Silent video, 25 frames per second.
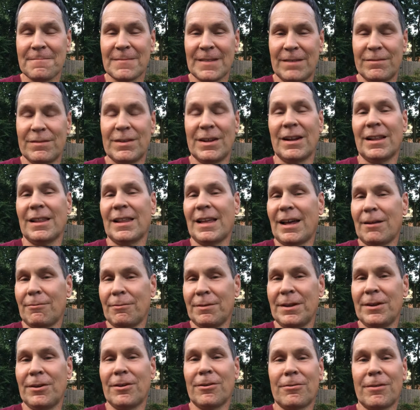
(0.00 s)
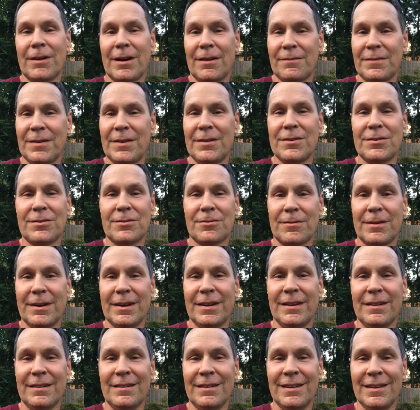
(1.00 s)
I've done a lot with the aircraft
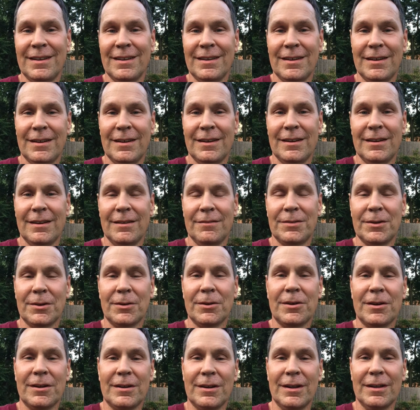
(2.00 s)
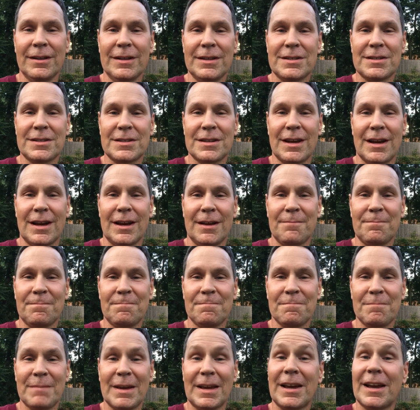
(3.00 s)
industry, and feel good to at least
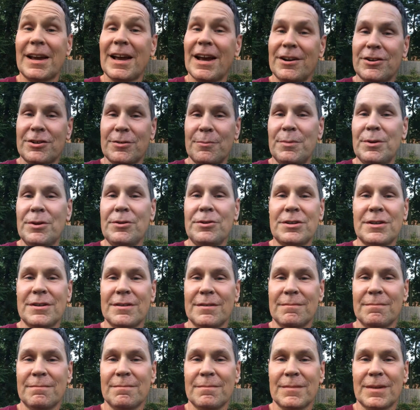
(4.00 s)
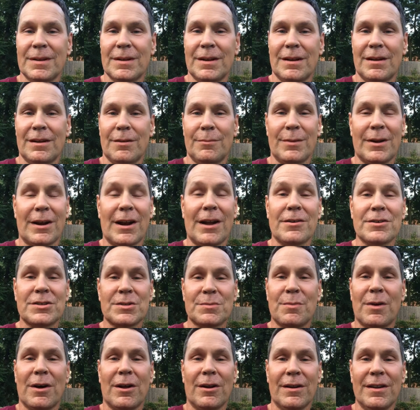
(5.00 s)
make a contribution, no matter how
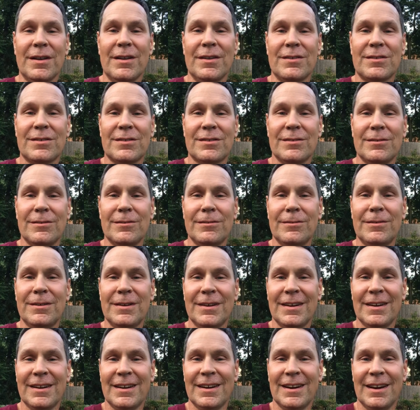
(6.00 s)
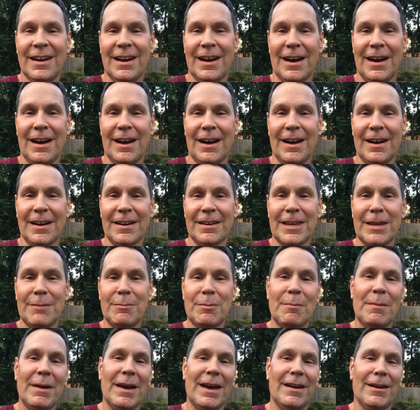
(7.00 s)
small it is, to keep
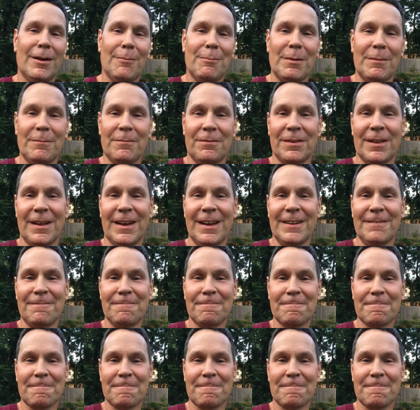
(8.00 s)
a man up in flight.